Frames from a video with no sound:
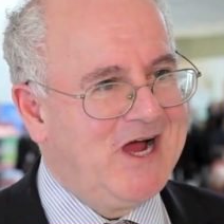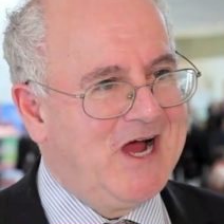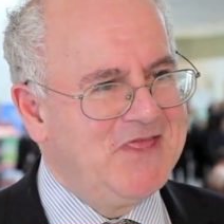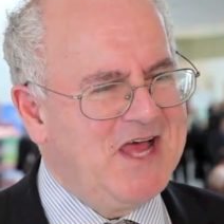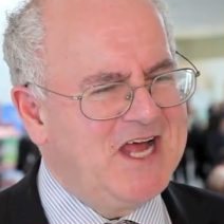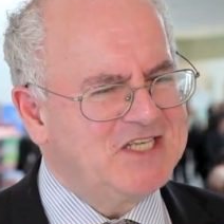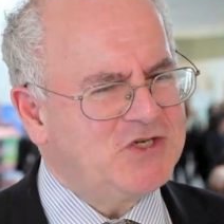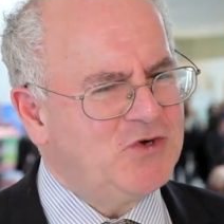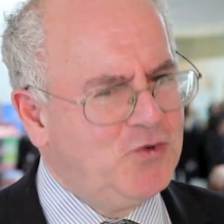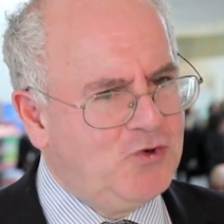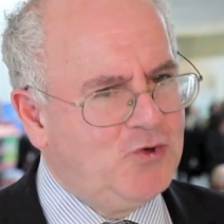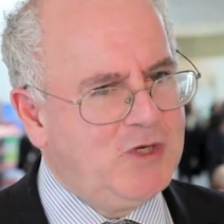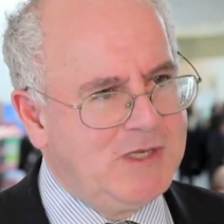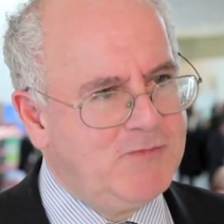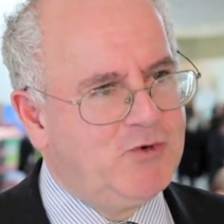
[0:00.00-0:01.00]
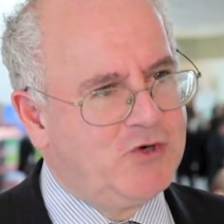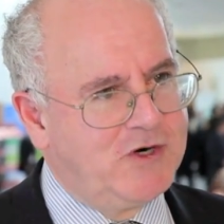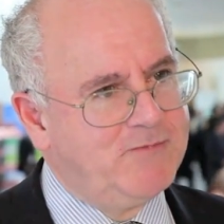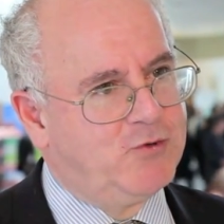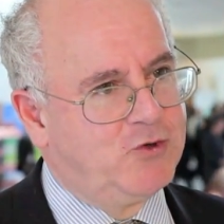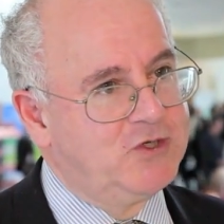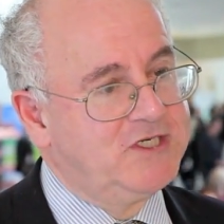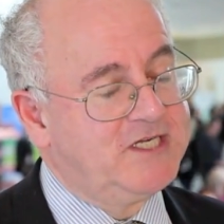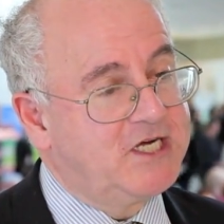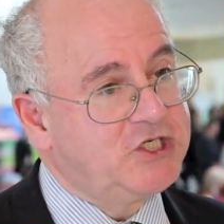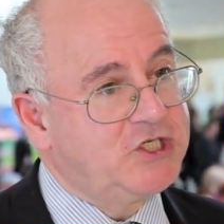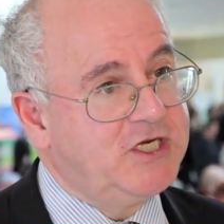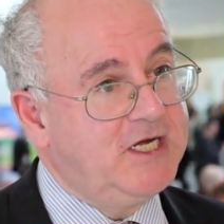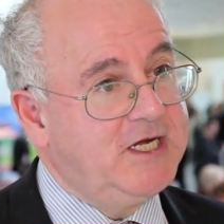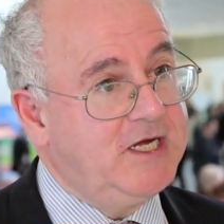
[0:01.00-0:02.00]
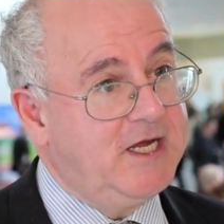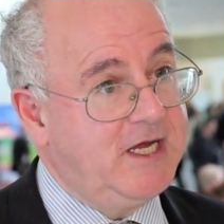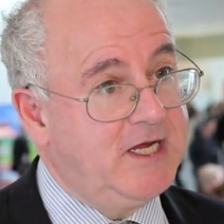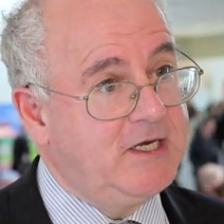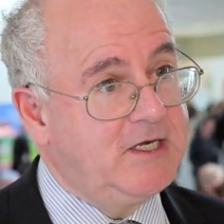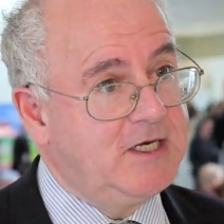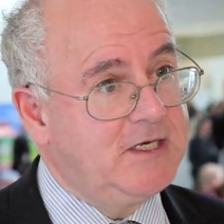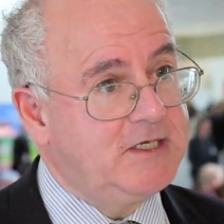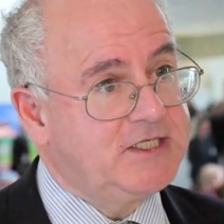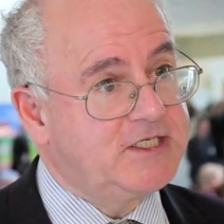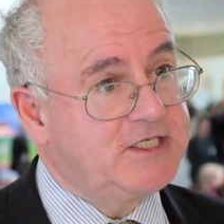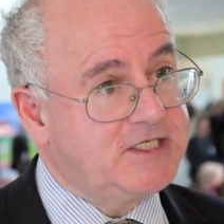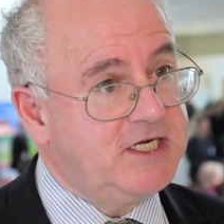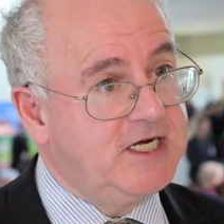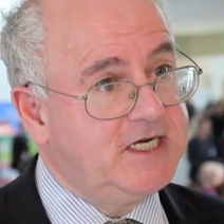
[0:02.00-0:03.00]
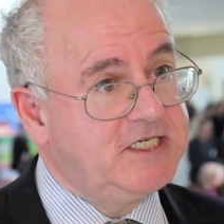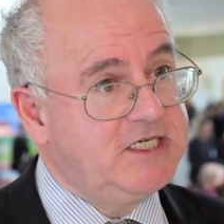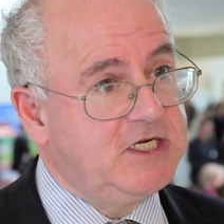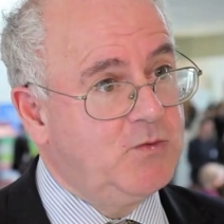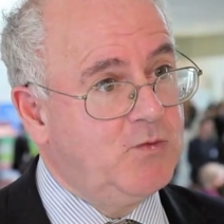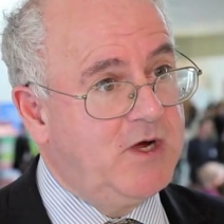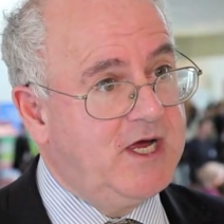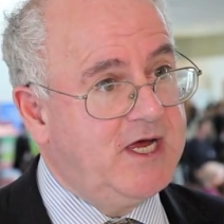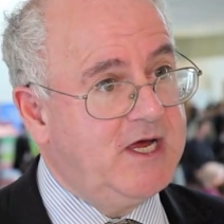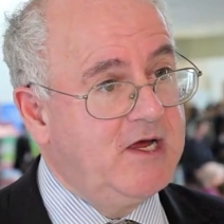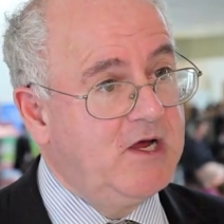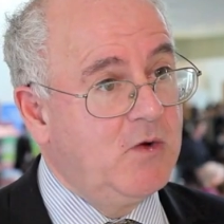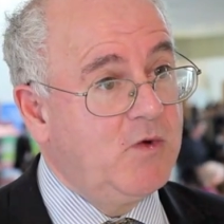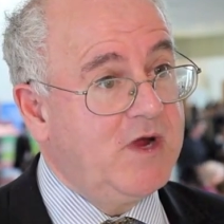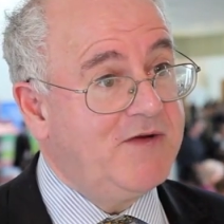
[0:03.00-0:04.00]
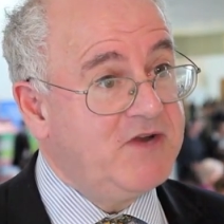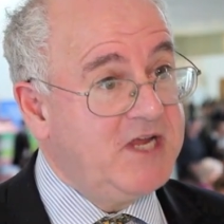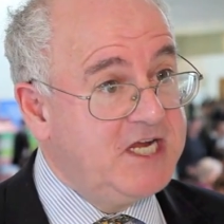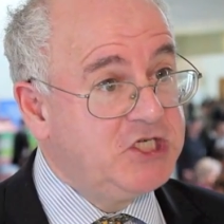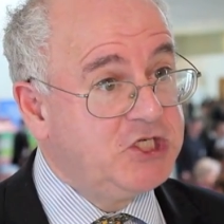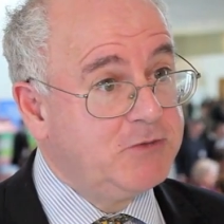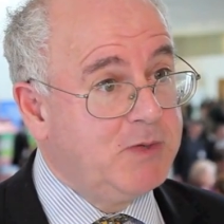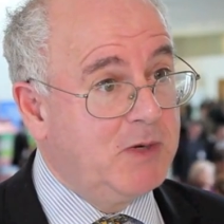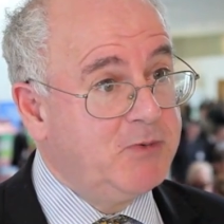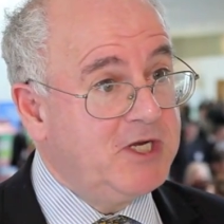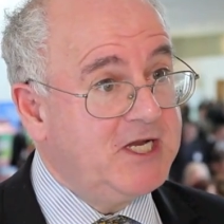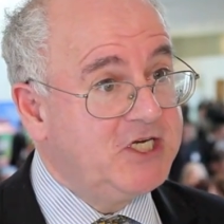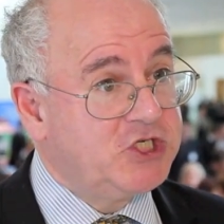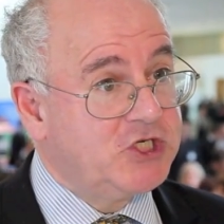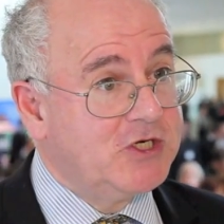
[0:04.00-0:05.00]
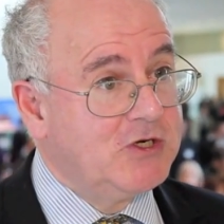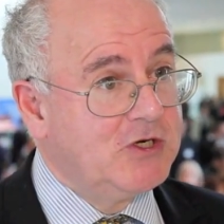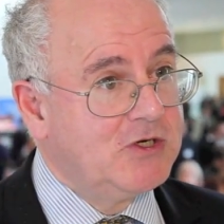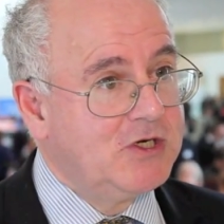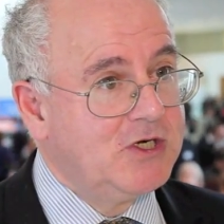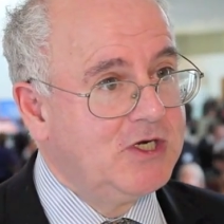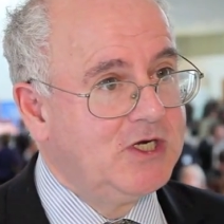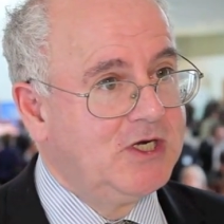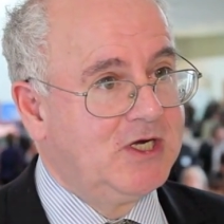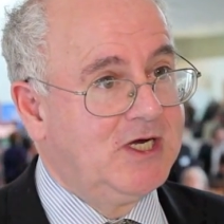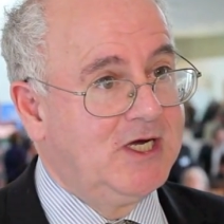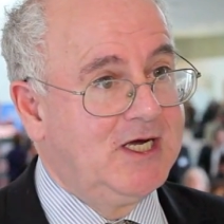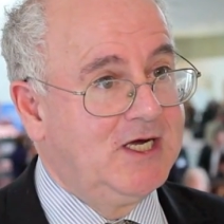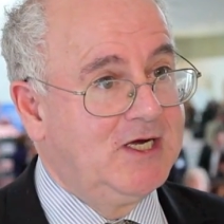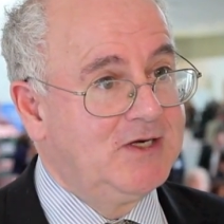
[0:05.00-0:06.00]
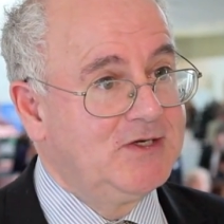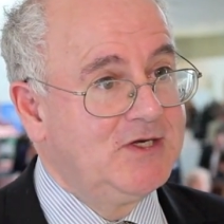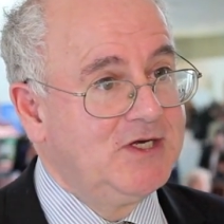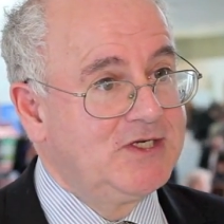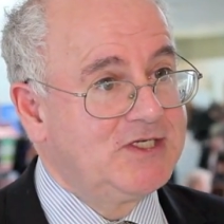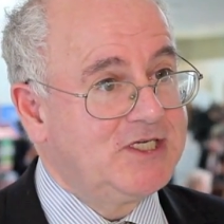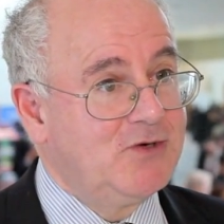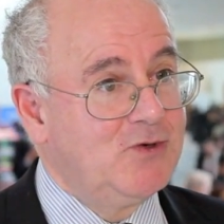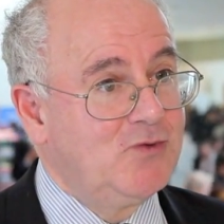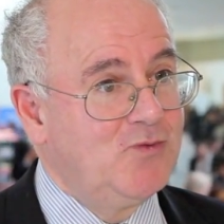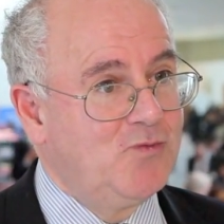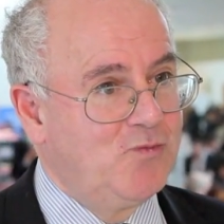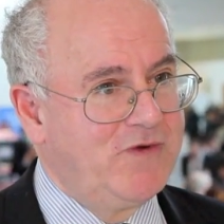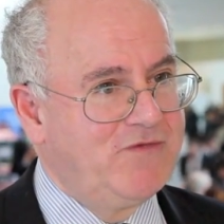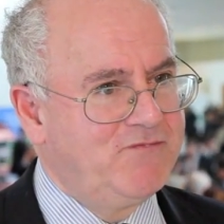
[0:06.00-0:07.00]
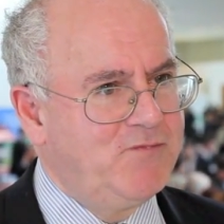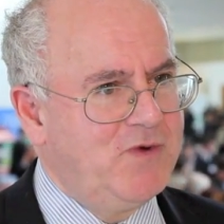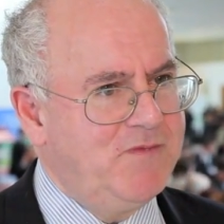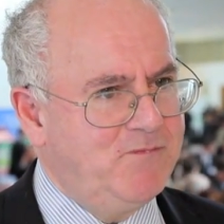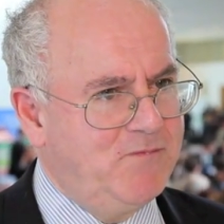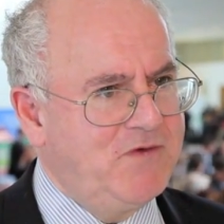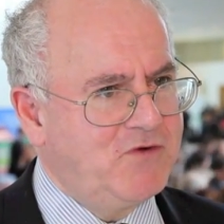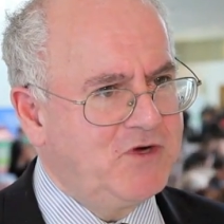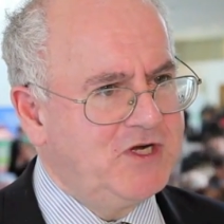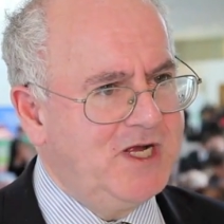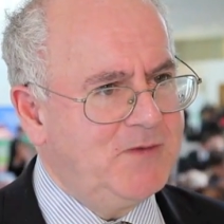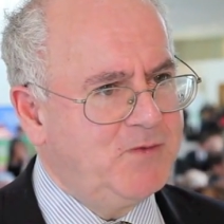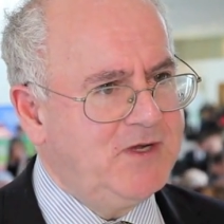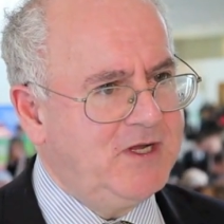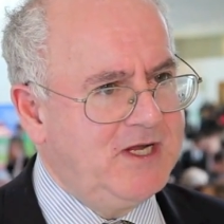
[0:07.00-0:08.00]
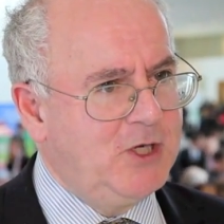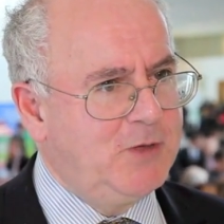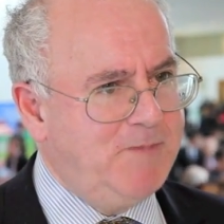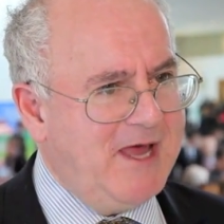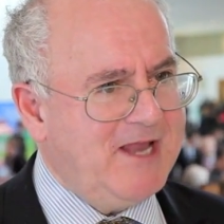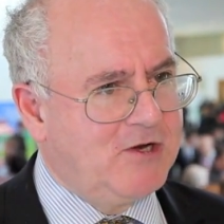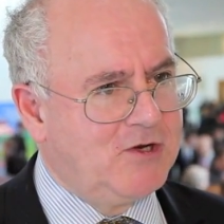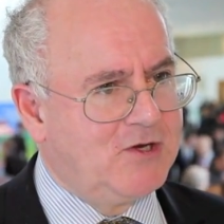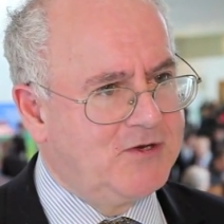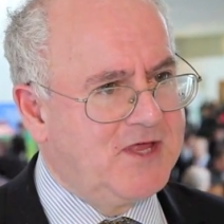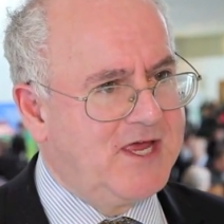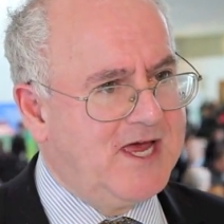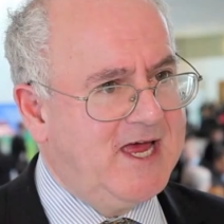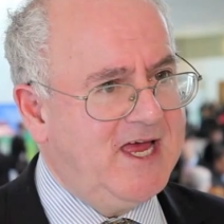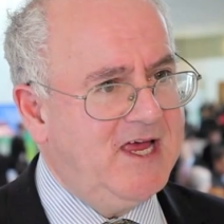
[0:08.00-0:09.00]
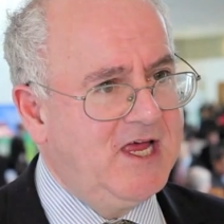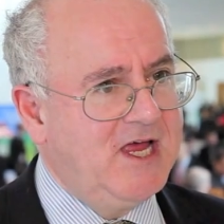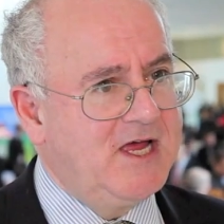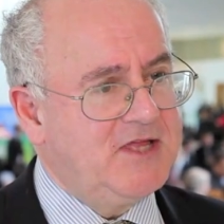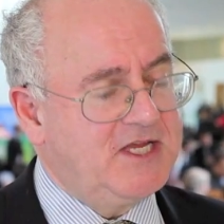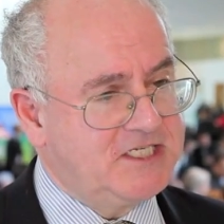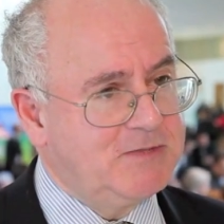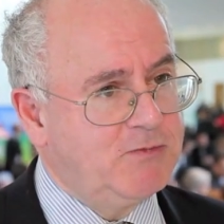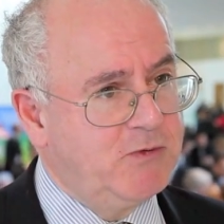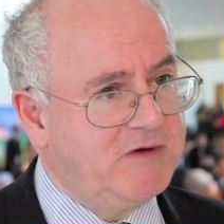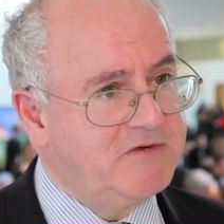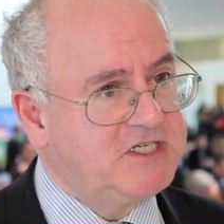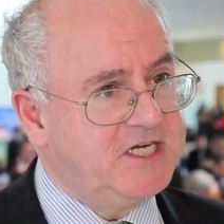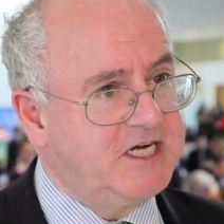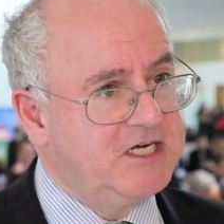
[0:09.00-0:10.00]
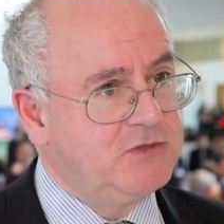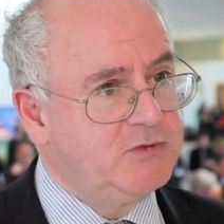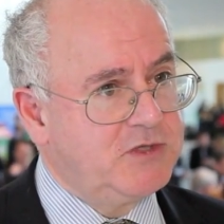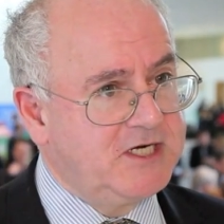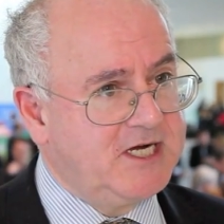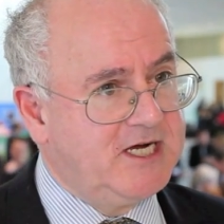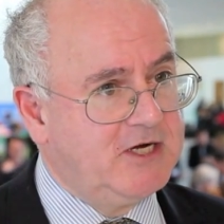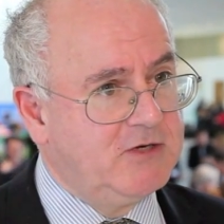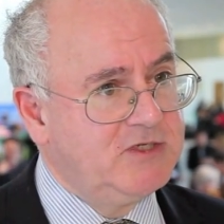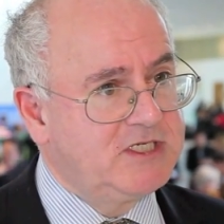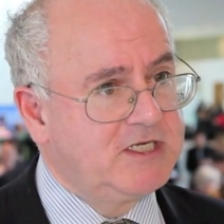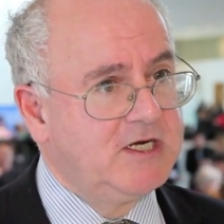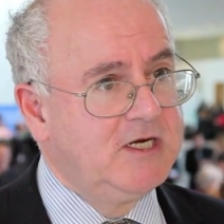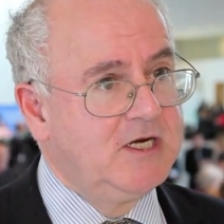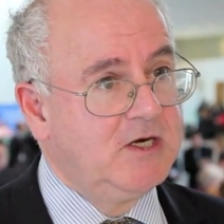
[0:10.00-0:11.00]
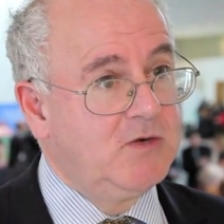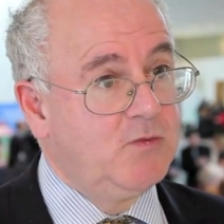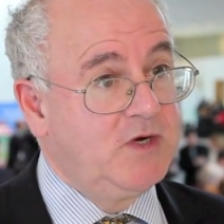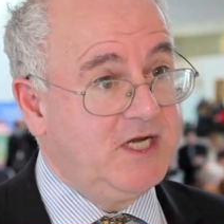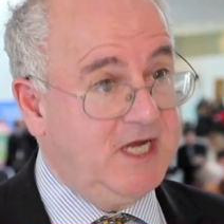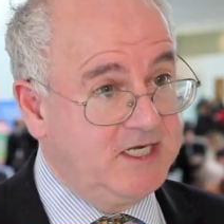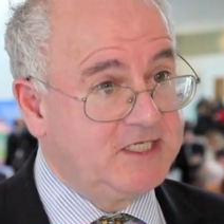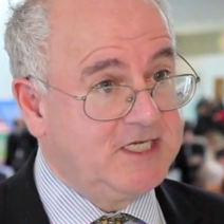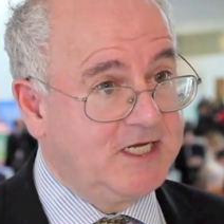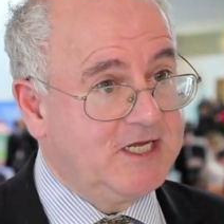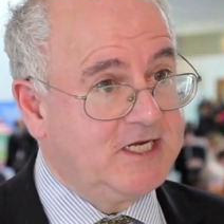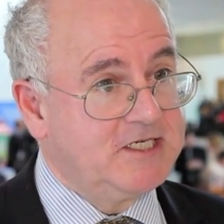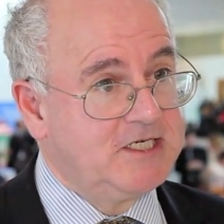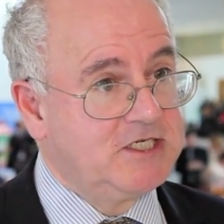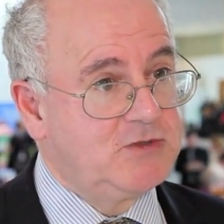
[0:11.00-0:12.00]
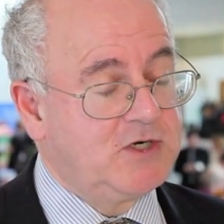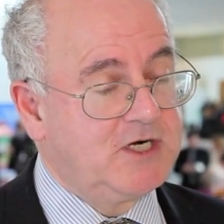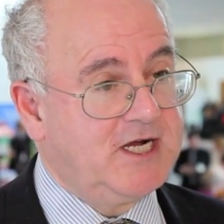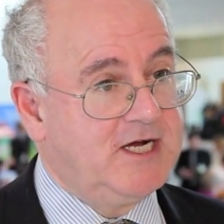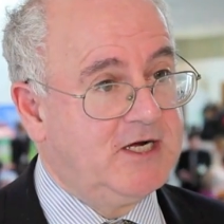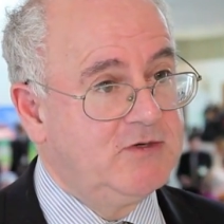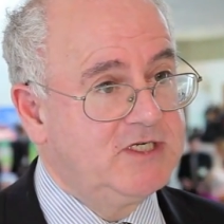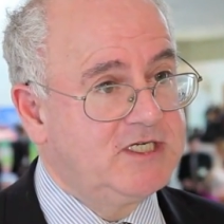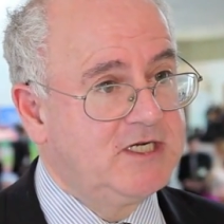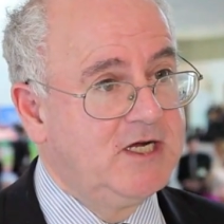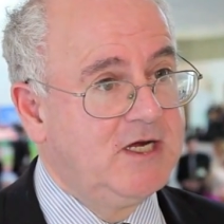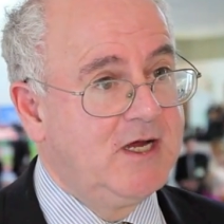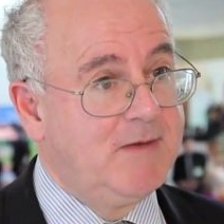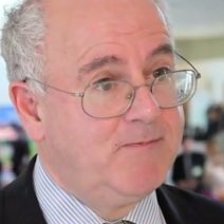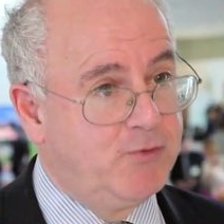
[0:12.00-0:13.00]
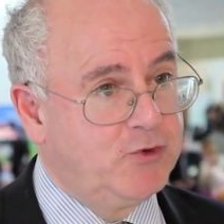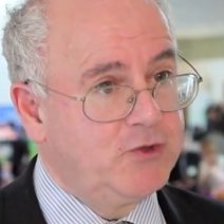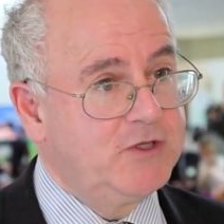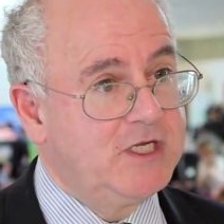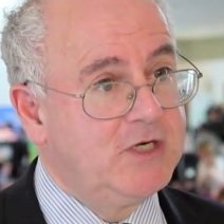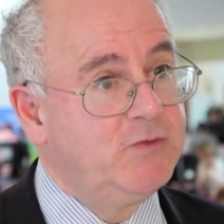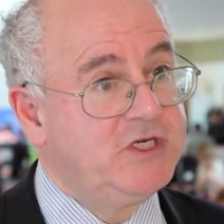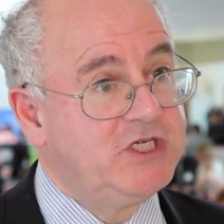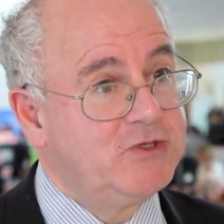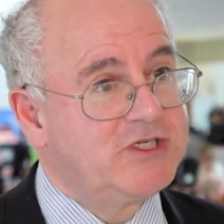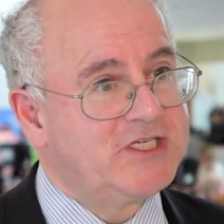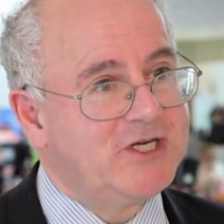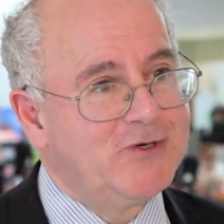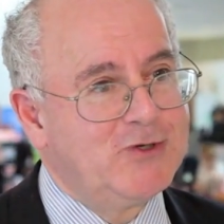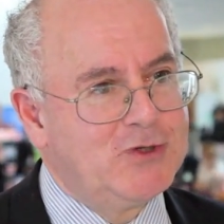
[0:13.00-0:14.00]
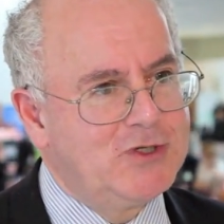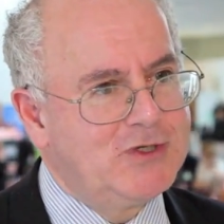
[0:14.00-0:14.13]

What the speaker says: And that's all the more important, actually, in a society where we have an ageing population. So we've got an uphill battle there. That's something we have to take into account. We can take that into account, important though we do so.